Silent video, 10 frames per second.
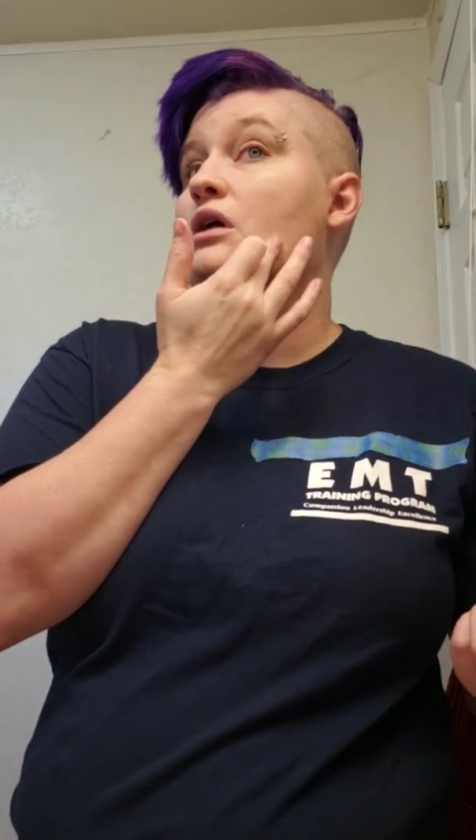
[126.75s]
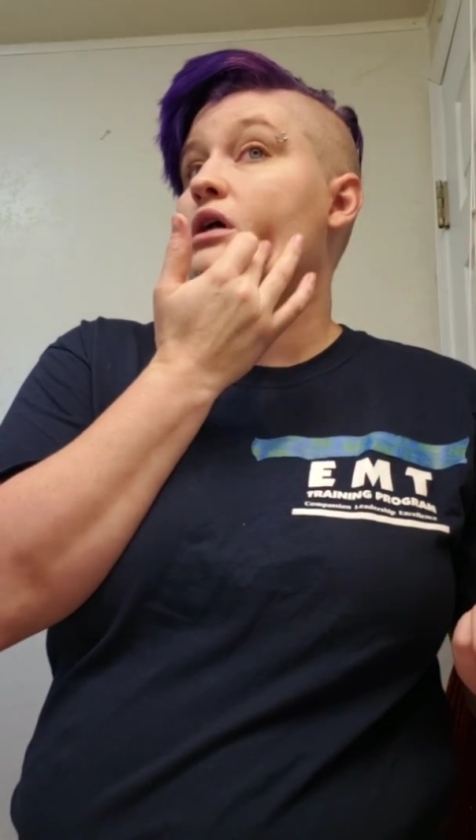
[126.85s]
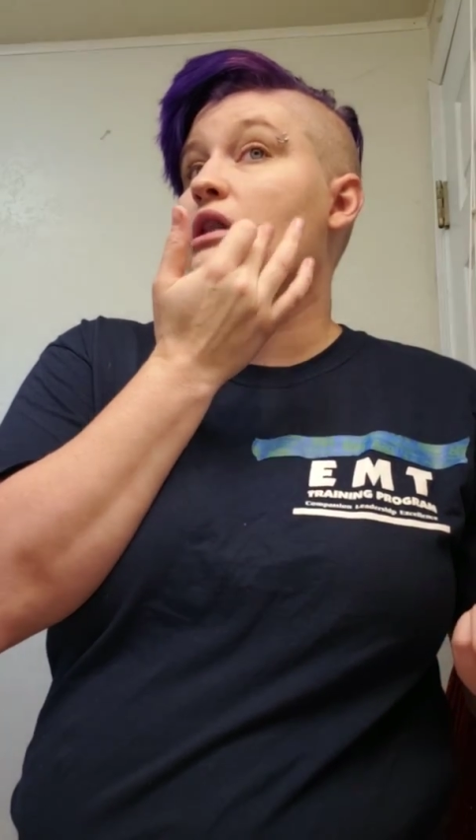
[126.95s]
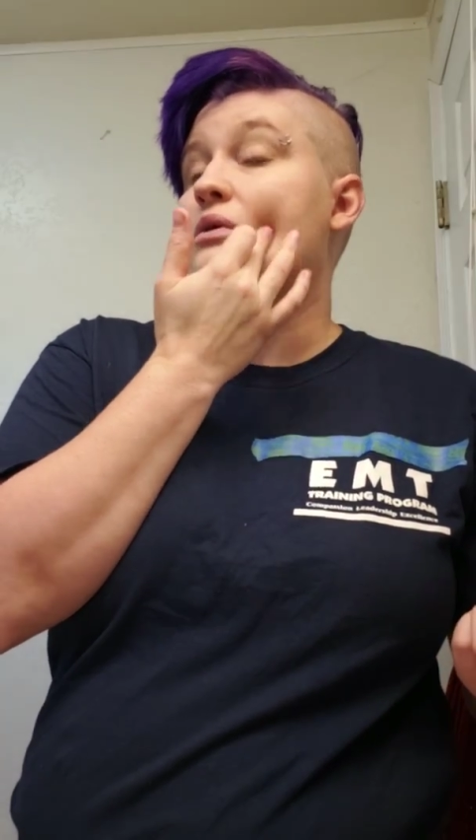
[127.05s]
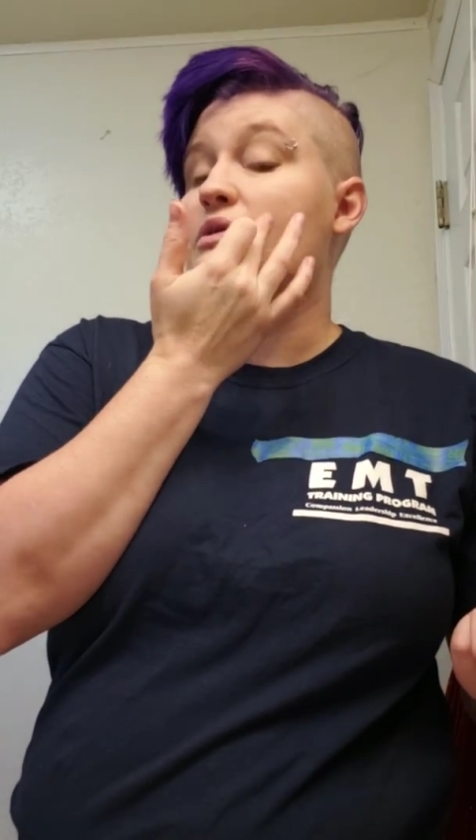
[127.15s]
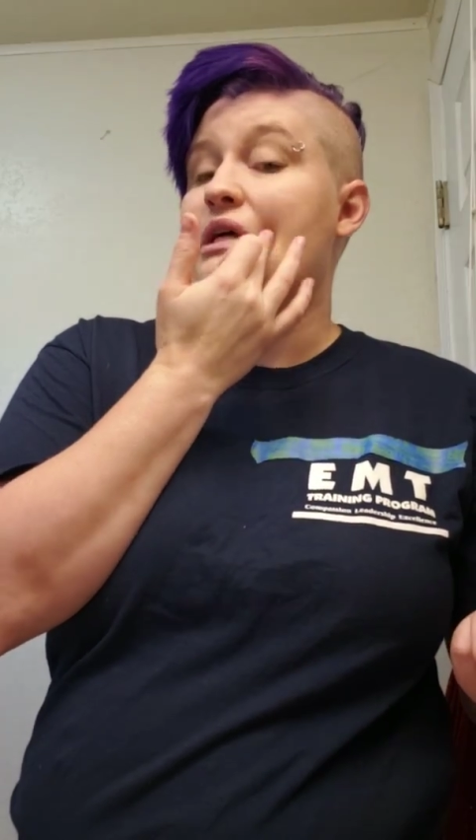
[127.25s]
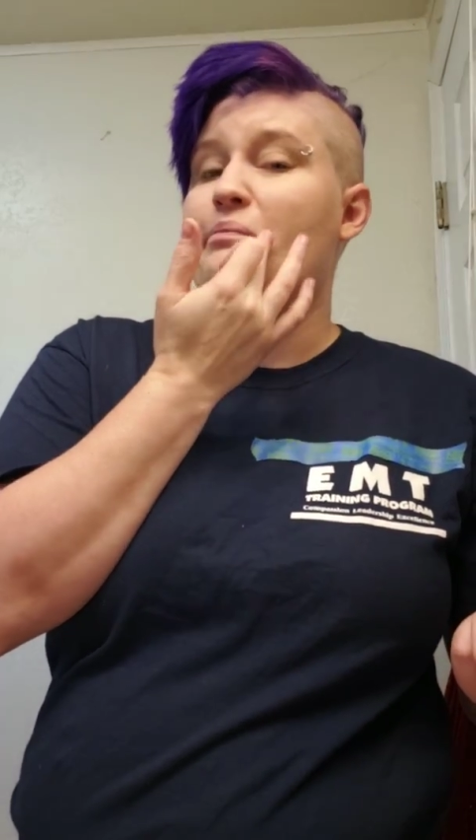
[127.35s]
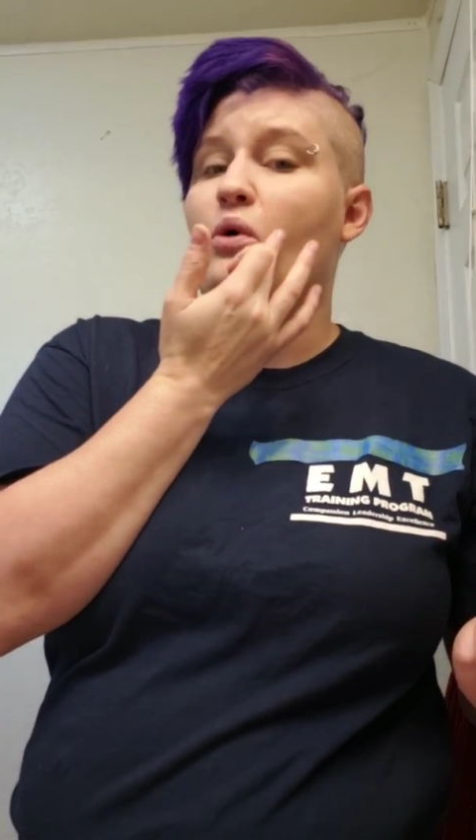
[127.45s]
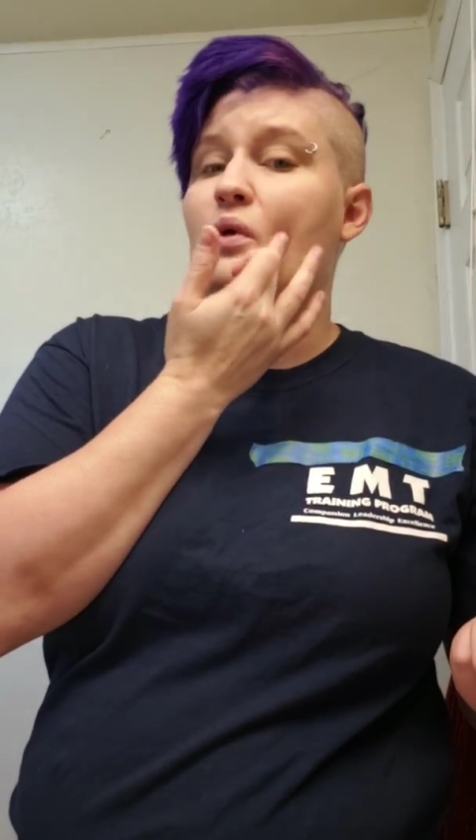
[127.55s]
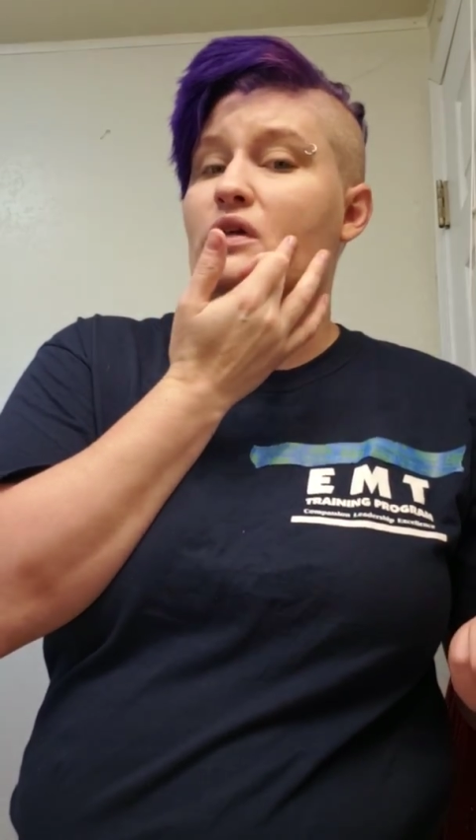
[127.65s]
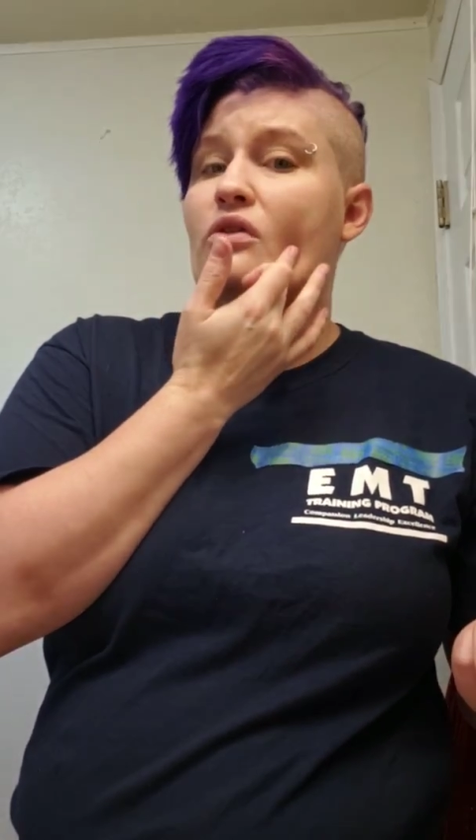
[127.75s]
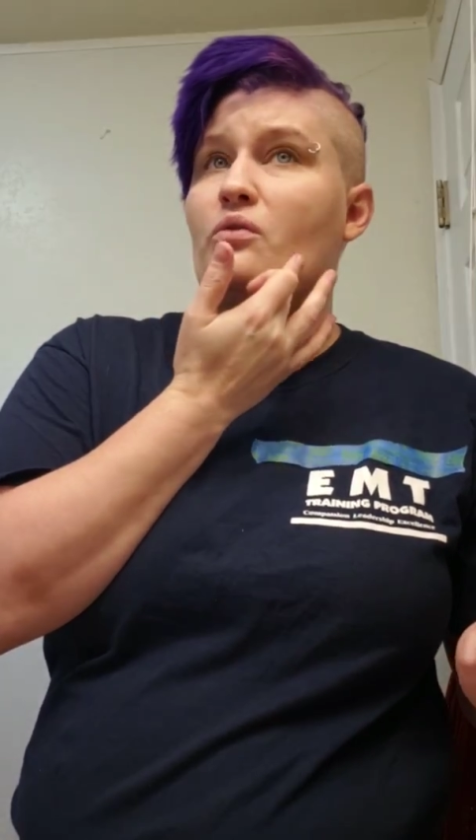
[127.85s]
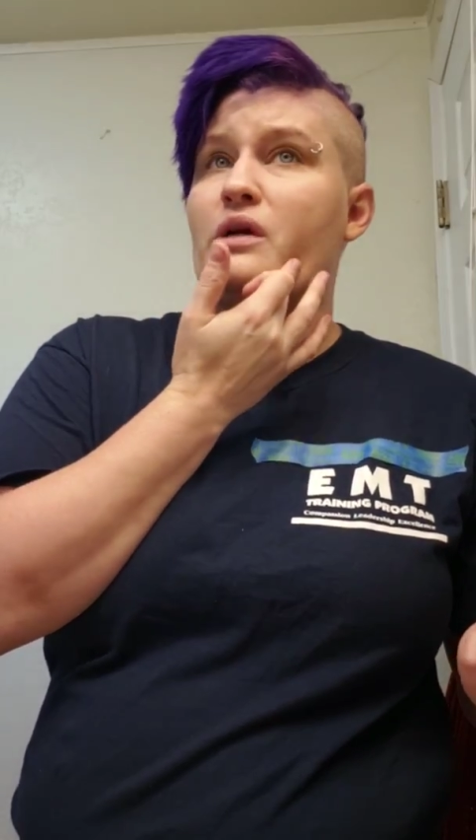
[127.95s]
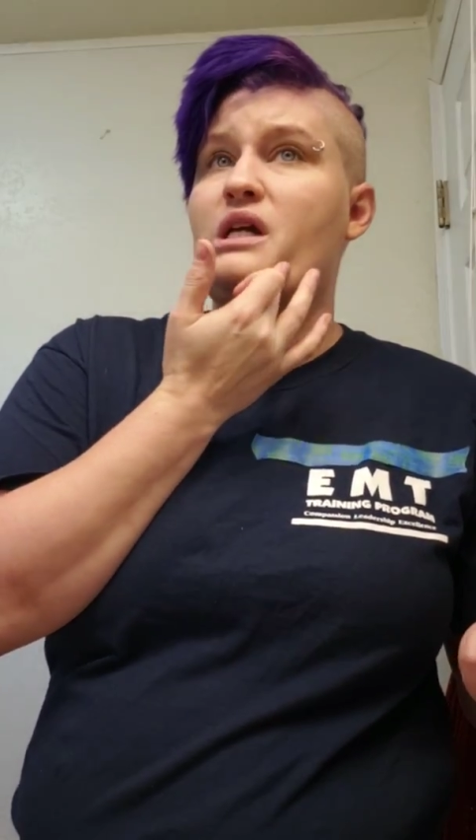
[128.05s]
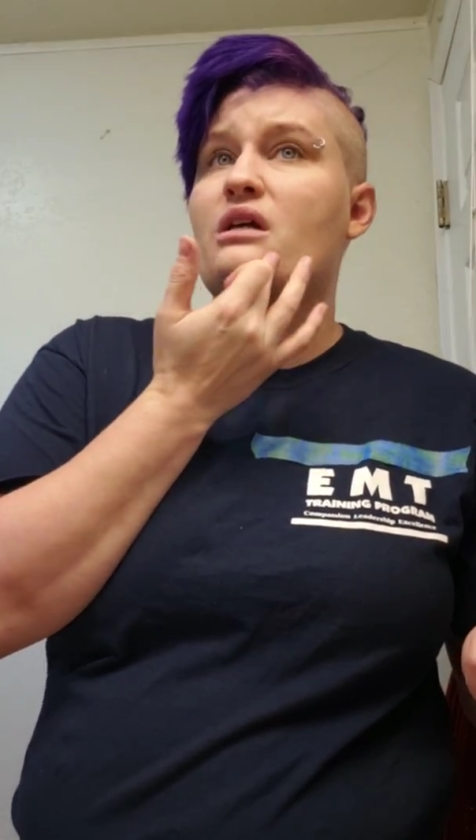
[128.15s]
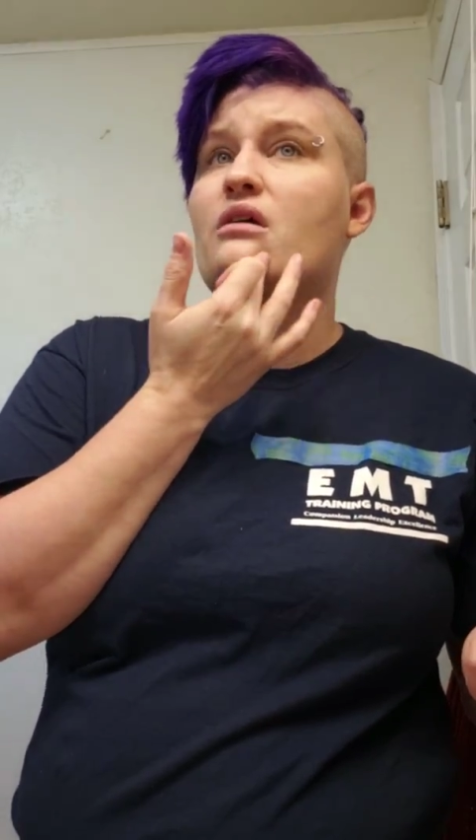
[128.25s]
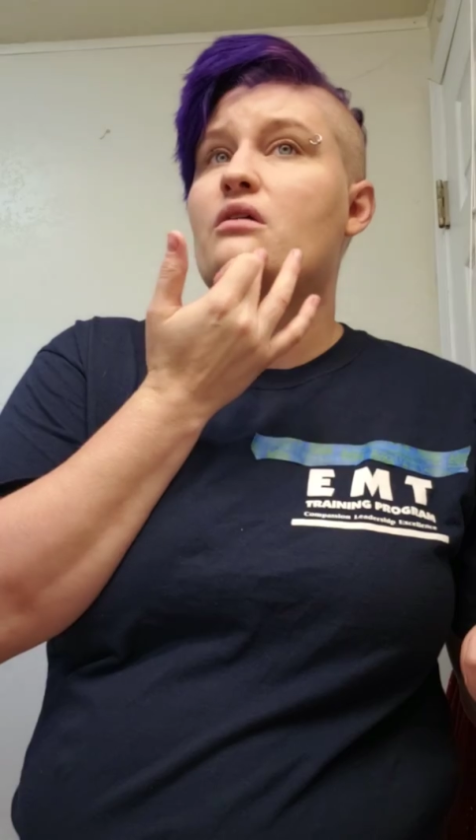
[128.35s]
I think it was like 0.3.